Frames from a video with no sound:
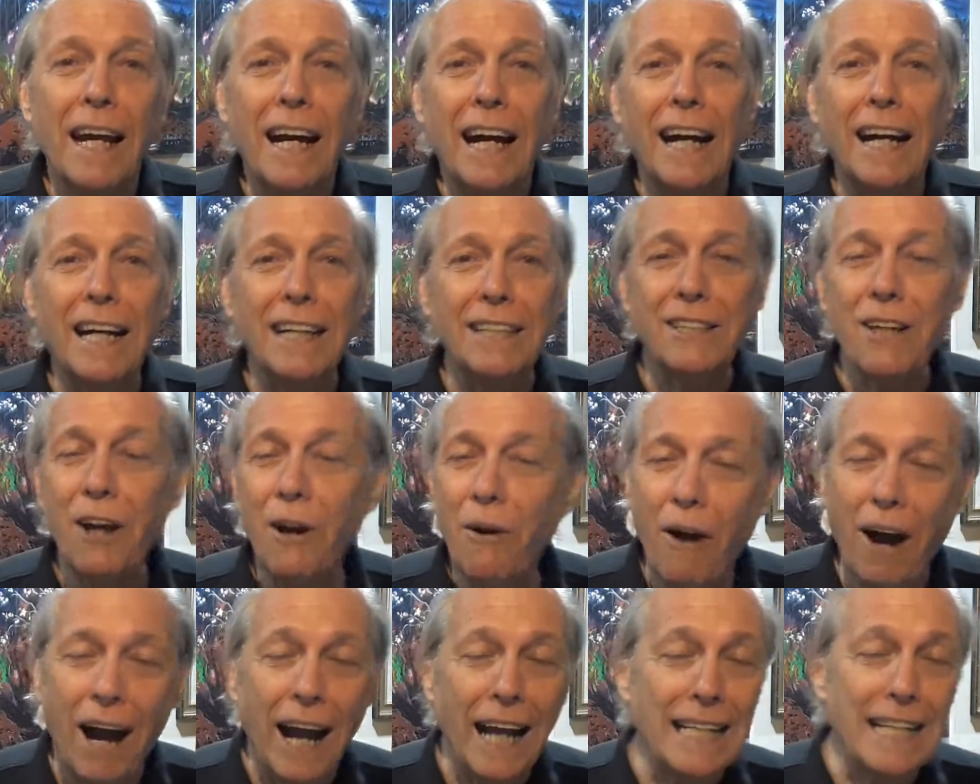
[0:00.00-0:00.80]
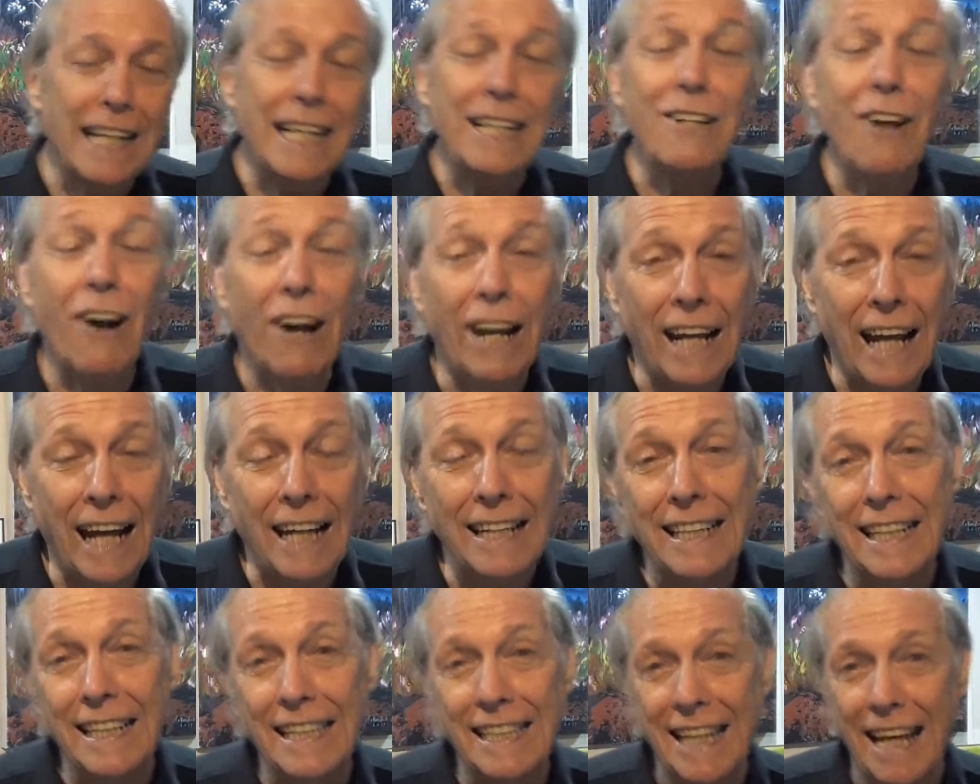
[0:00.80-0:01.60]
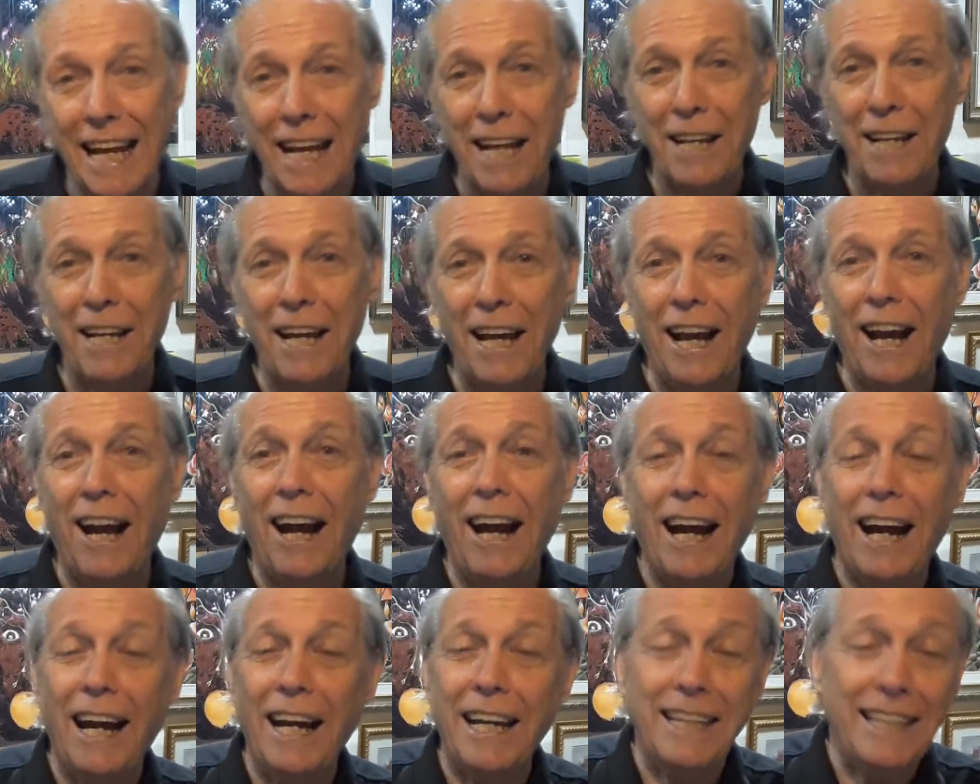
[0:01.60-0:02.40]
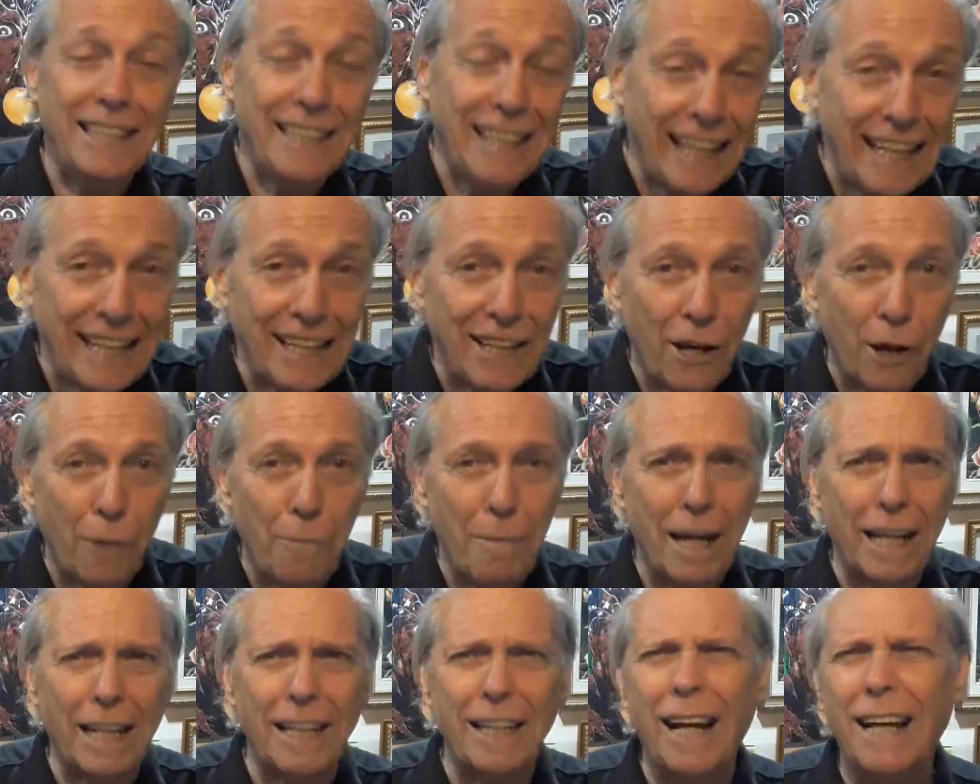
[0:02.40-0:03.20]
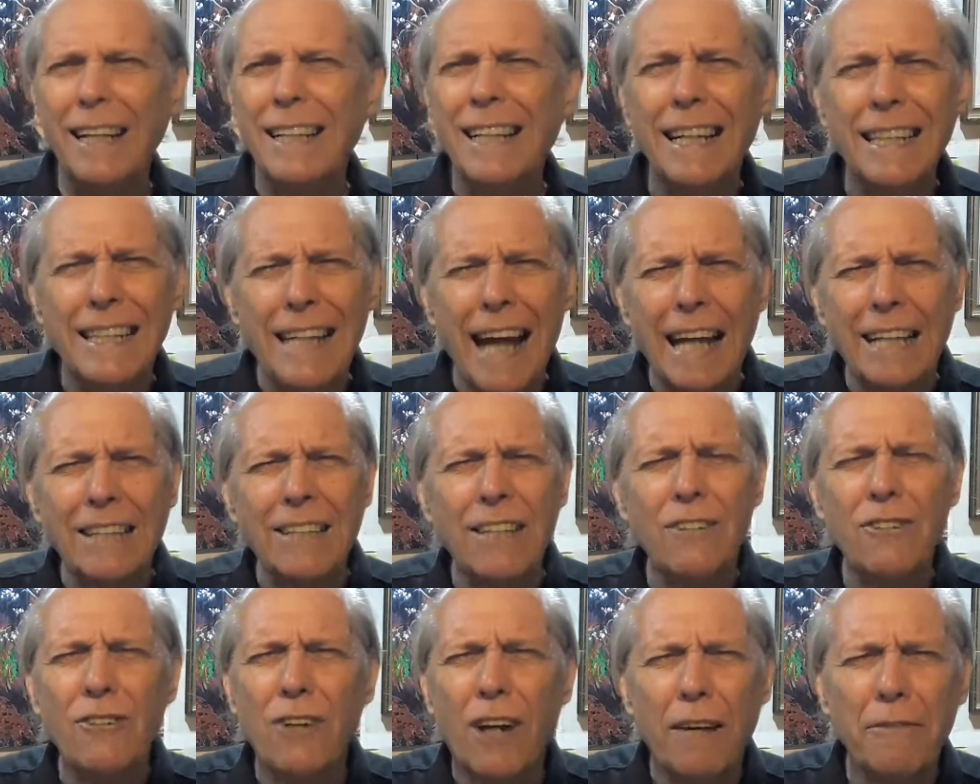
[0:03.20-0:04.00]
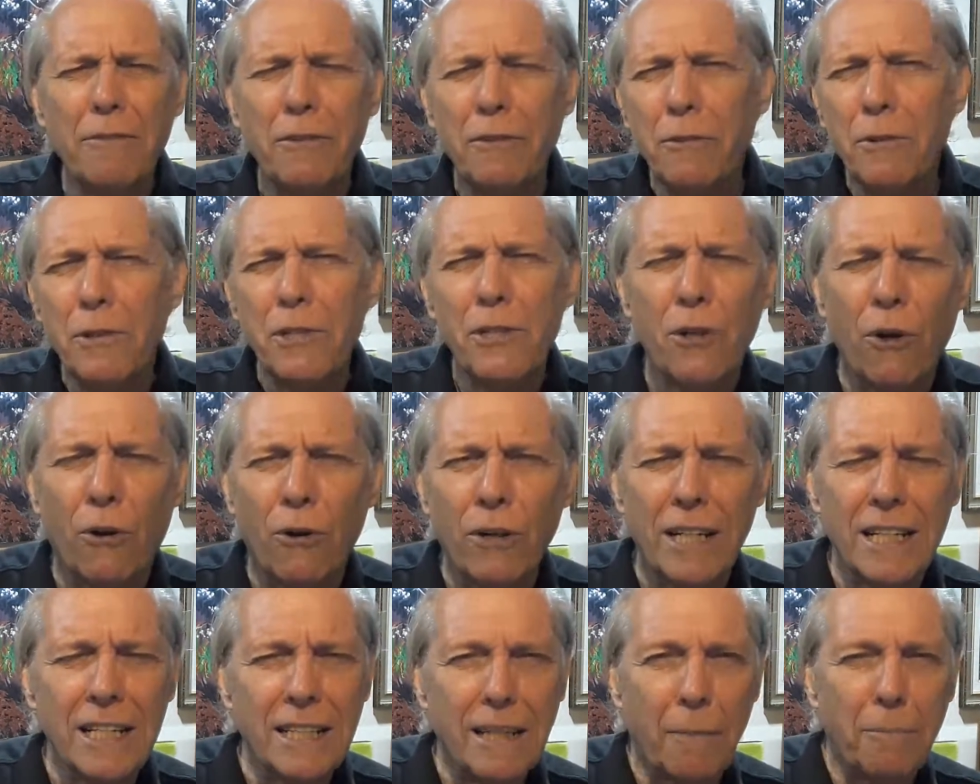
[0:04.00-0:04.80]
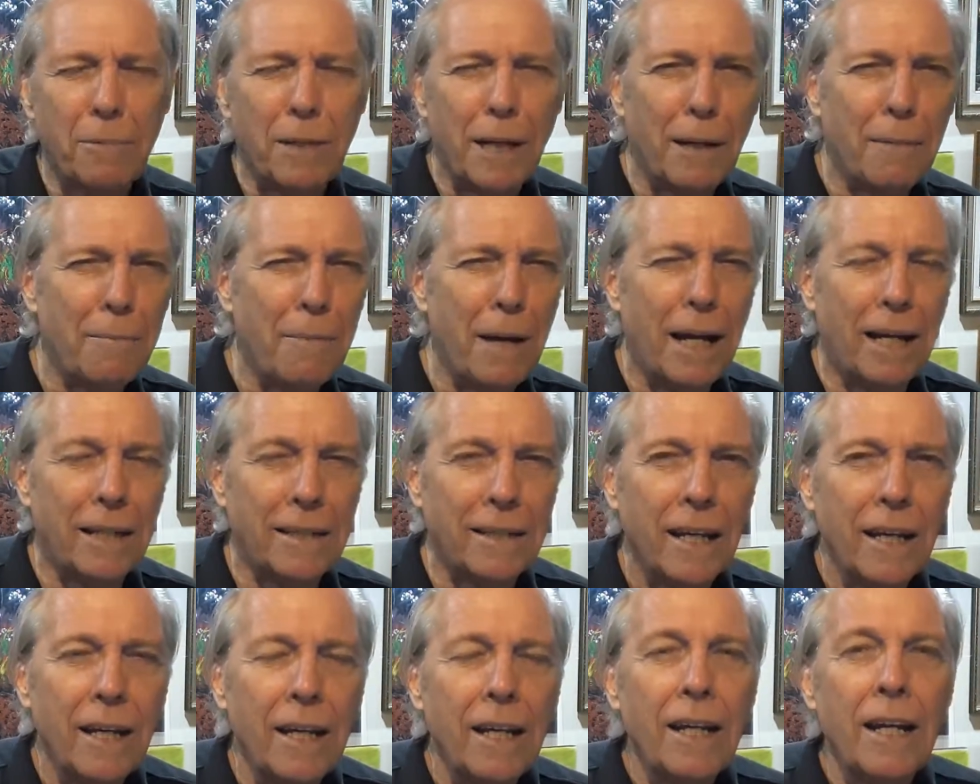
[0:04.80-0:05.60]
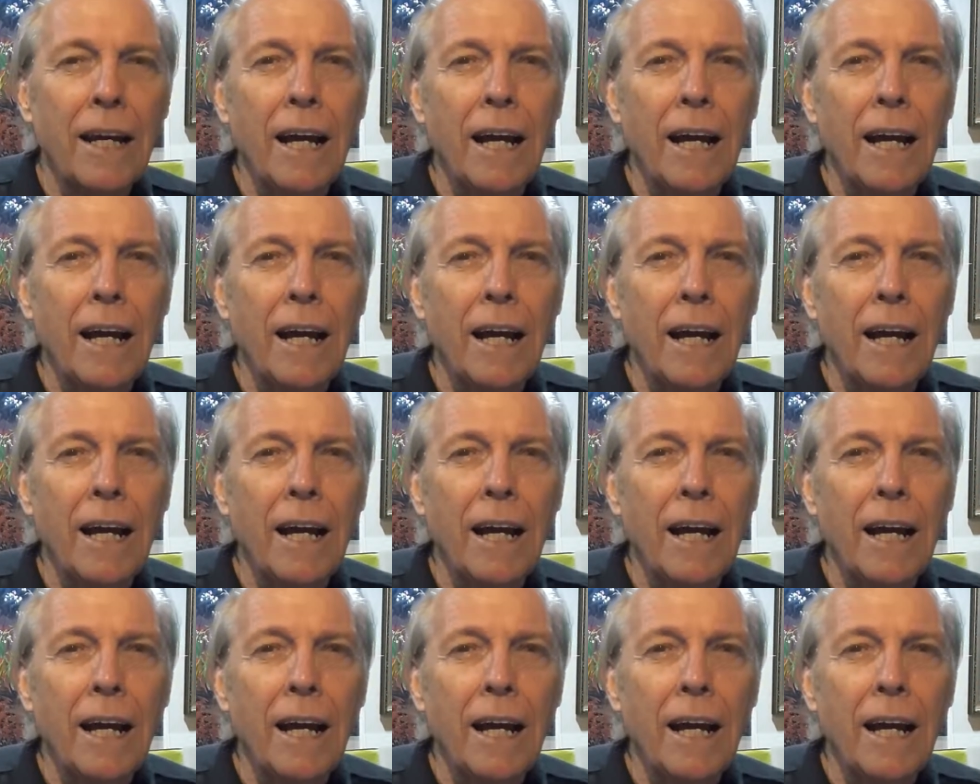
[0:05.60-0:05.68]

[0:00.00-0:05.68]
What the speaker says: So I did not understand, I didn't know about it. The taxi driver was talking something about